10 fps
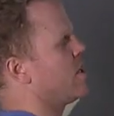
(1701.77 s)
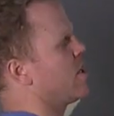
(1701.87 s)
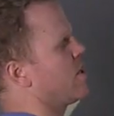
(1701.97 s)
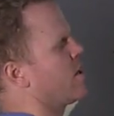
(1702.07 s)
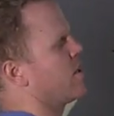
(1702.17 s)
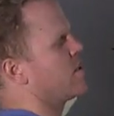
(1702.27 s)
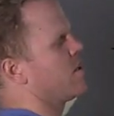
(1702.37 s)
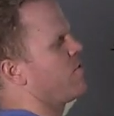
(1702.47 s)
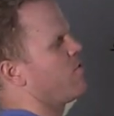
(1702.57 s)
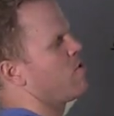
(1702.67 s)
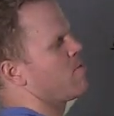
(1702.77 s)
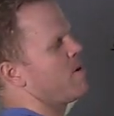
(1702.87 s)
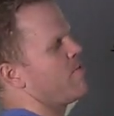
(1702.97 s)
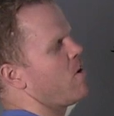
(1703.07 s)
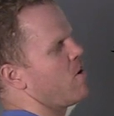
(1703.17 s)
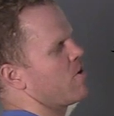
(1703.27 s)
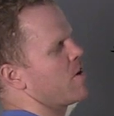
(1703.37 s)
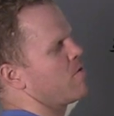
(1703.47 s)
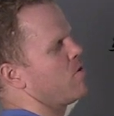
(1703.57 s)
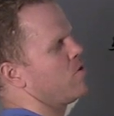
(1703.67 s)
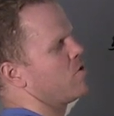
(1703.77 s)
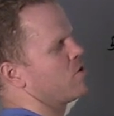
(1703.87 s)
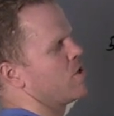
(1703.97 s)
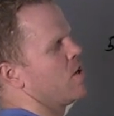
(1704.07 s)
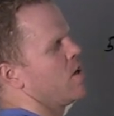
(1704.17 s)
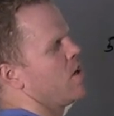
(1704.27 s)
Anything that's in the form of r equals